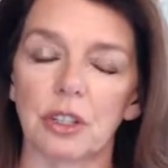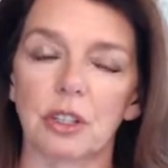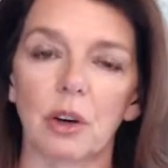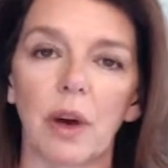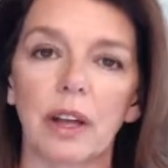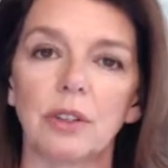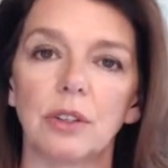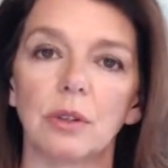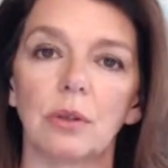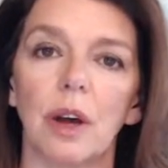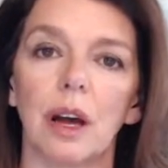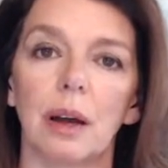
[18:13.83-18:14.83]
So I
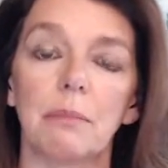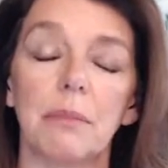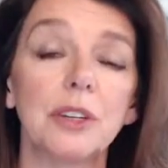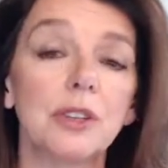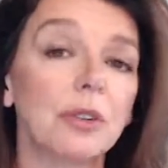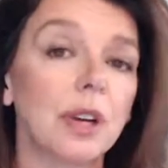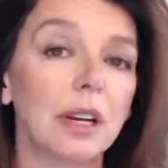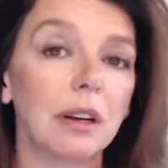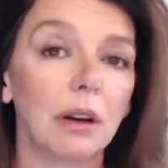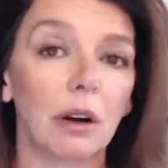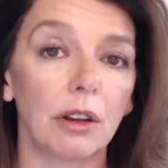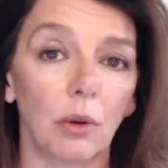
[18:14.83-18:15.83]
do mentoring,
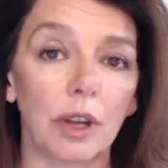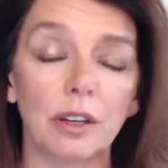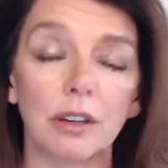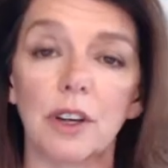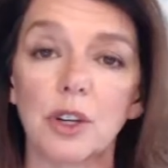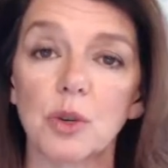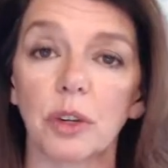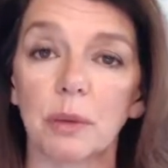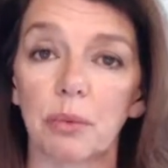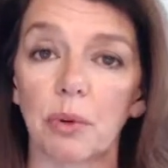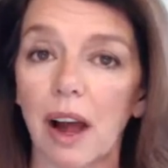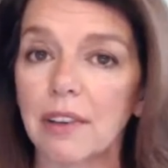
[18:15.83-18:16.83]
individually,
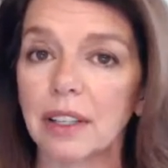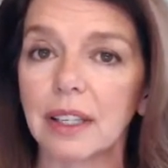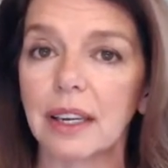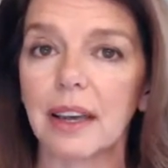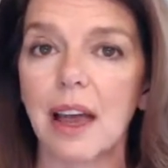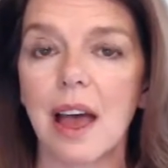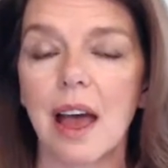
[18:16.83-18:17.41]
privately.